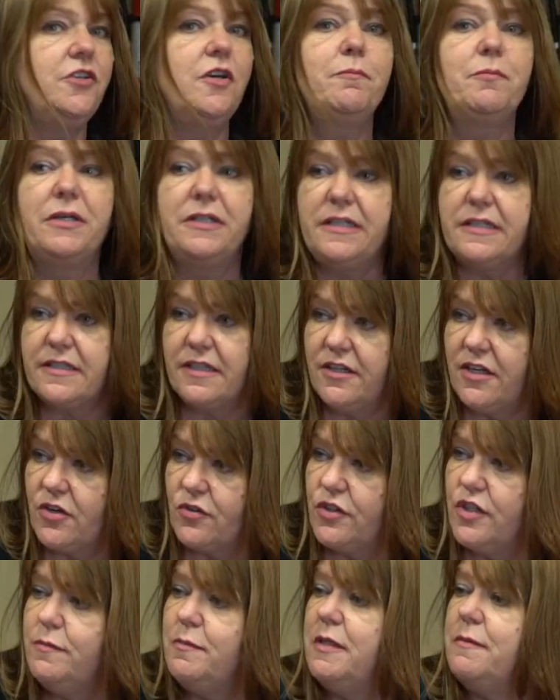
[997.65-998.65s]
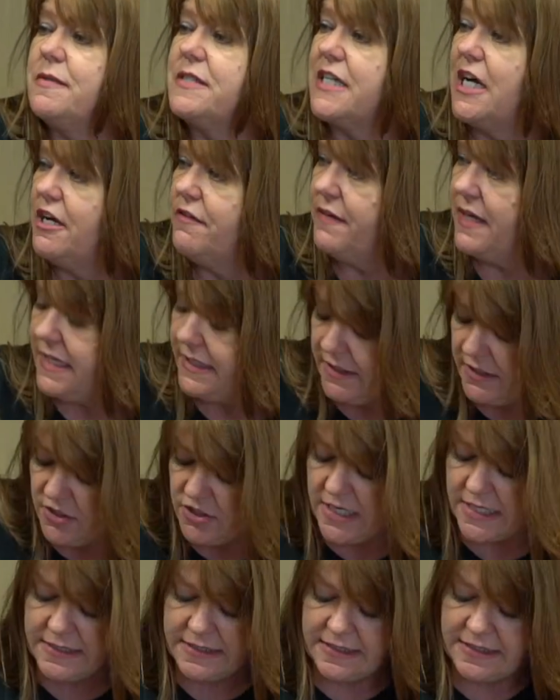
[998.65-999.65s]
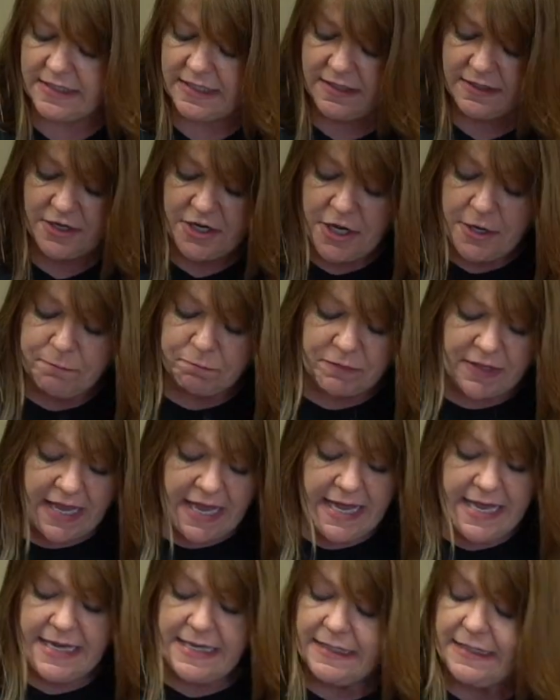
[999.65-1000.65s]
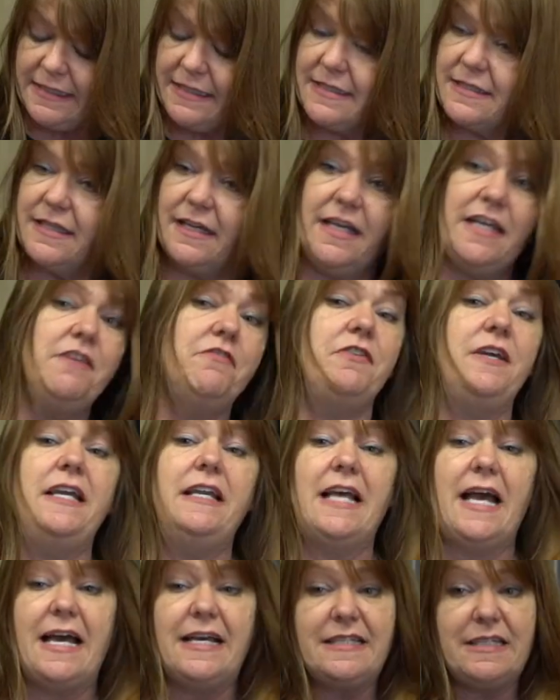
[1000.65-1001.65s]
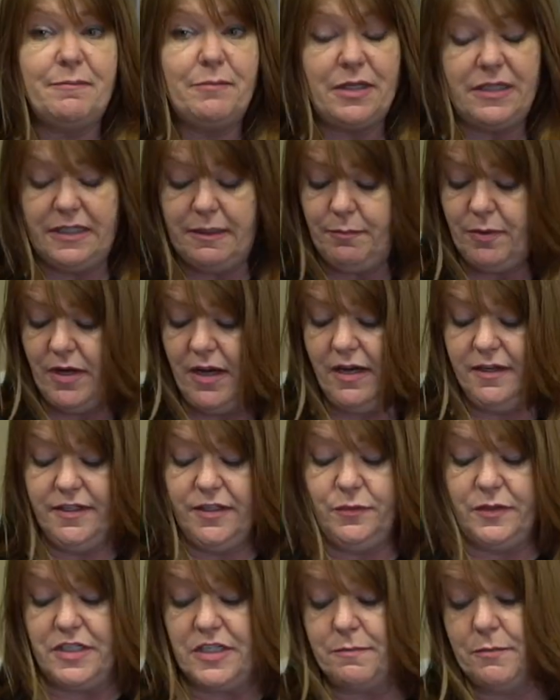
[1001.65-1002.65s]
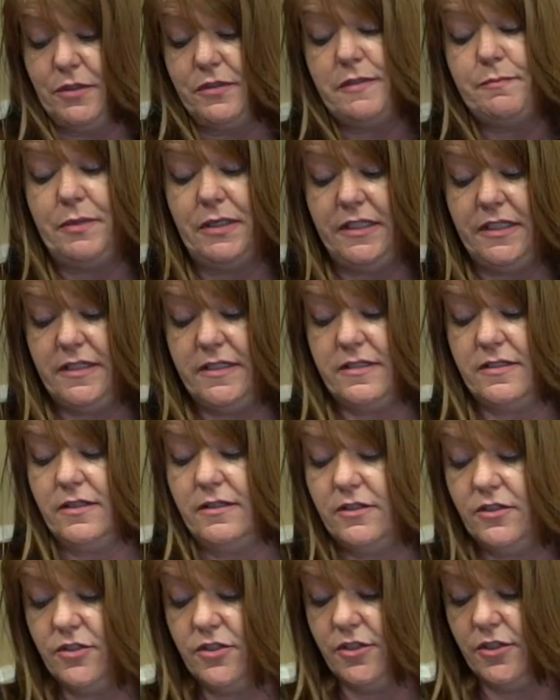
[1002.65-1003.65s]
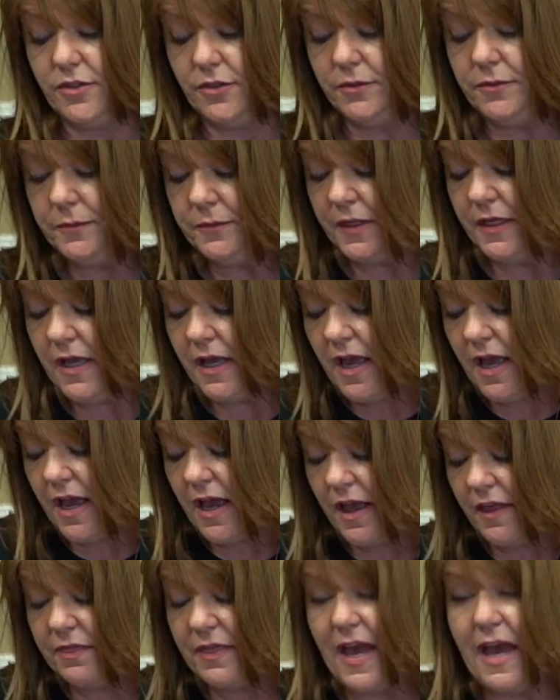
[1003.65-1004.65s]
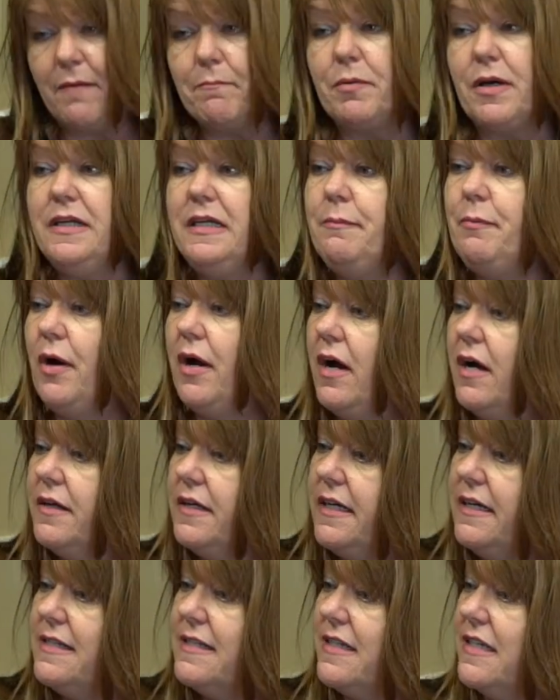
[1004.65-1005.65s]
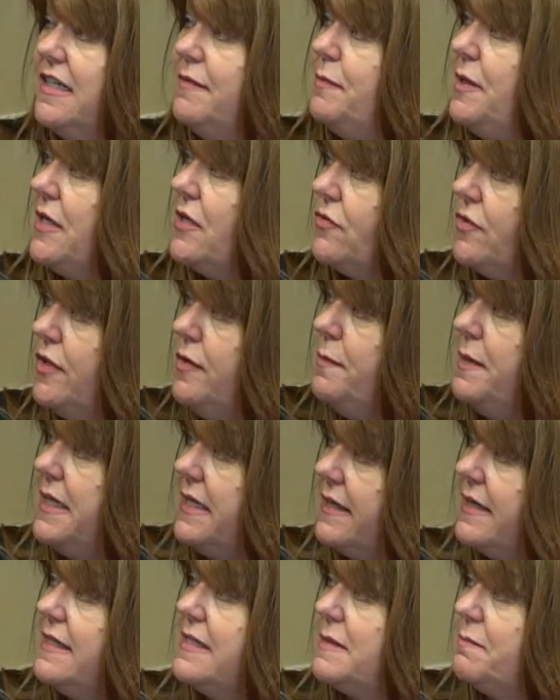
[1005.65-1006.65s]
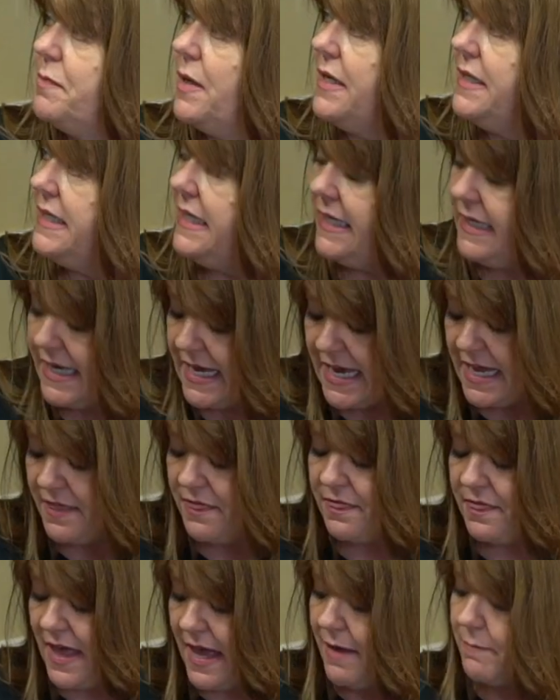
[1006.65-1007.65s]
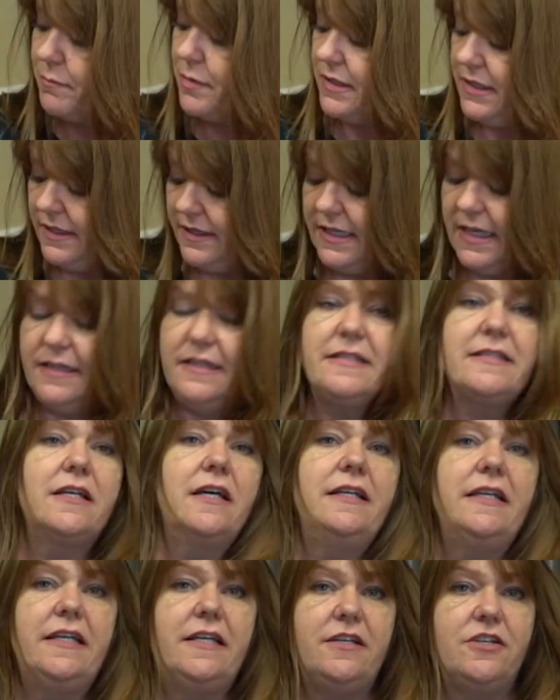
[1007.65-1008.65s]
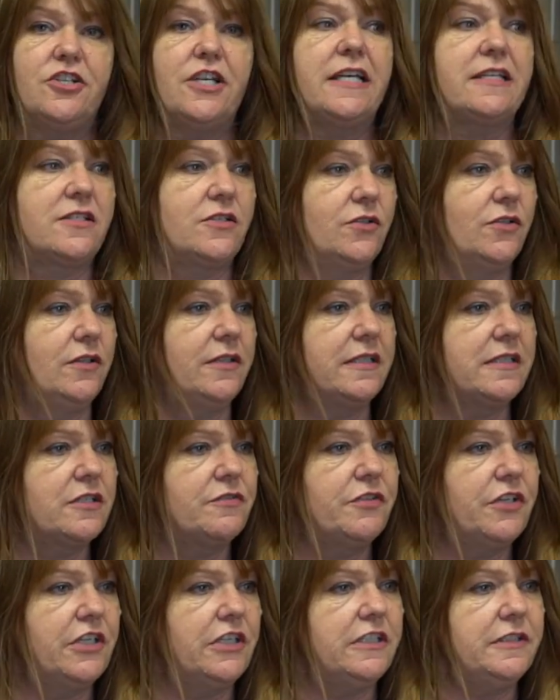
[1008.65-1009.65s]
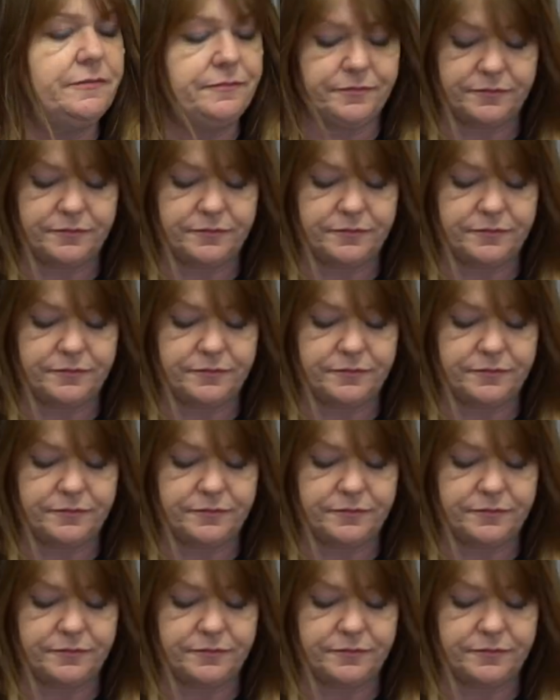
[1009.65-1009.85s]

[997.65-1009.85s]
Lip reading: Your bunny's going to groom himself and ingest it. And if he has a bunny partner, which most bunnies do, that bunny partner is going to be grooming this bunny, and that bunny then is going to ingest all this fur.